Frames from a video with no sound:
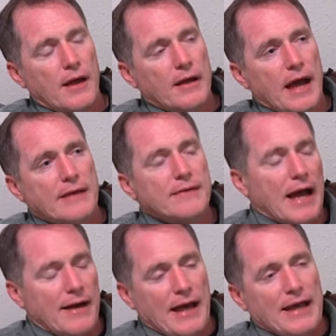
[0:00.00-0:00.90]
I, I,
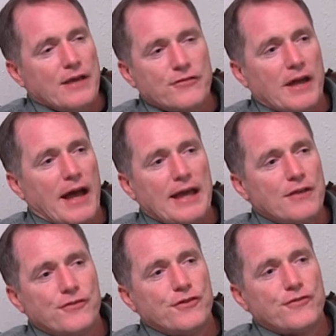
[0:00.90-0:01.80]
I guess I
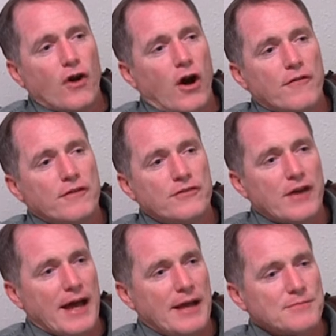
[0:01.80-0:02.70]
guess just
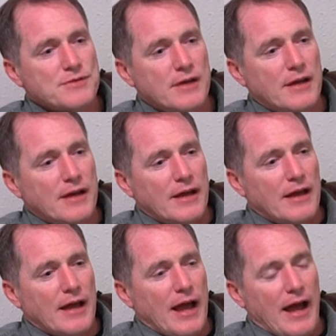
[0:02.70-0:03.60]
oftentimes
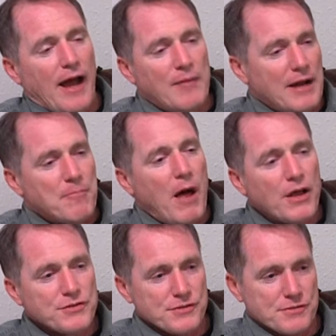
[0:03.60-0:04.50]
I, I mean it
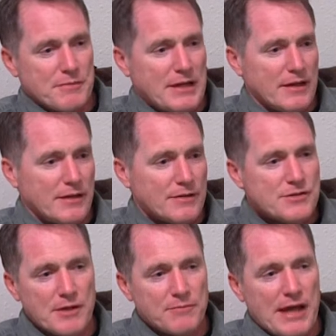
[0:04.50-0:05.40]
puzzles me
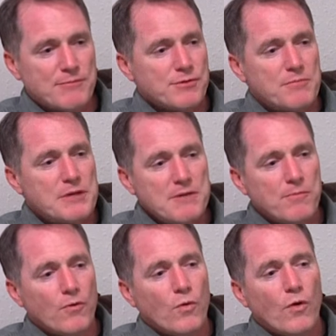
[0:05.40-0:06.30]
sometimes when
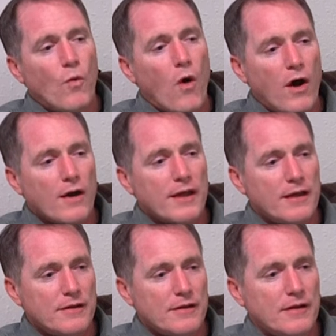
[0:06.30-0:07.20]
people will walk
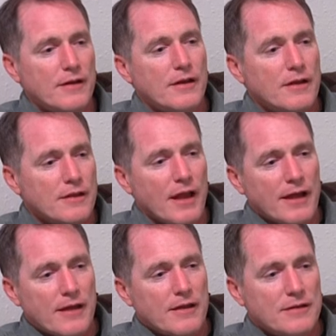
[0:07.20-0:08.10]
in
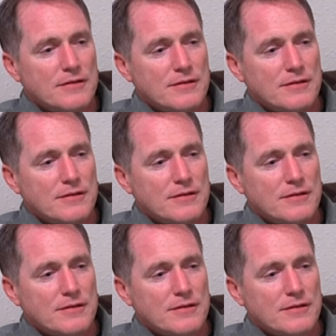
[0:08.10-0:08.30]
like